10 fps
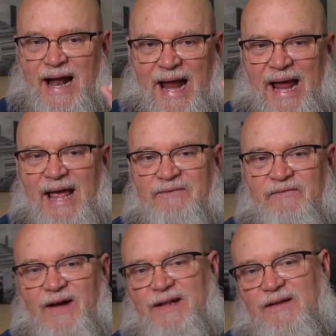and
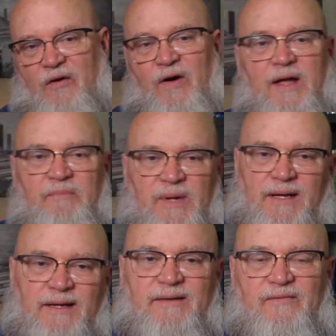follow HIPAA,
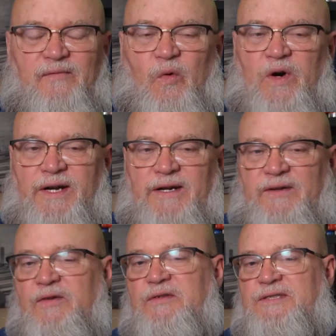
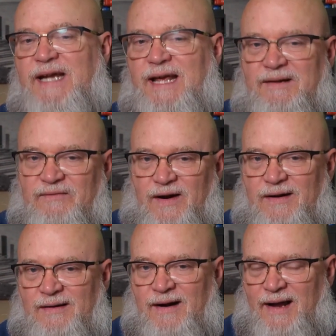42
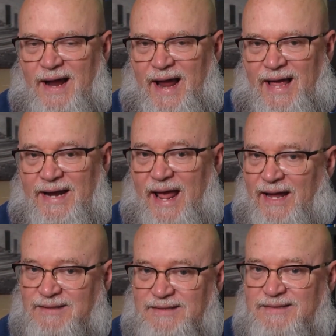CFR, and
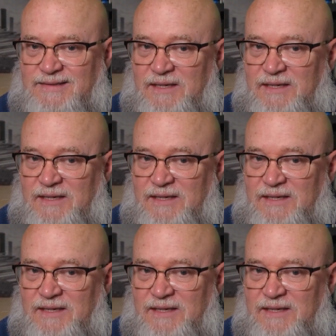agency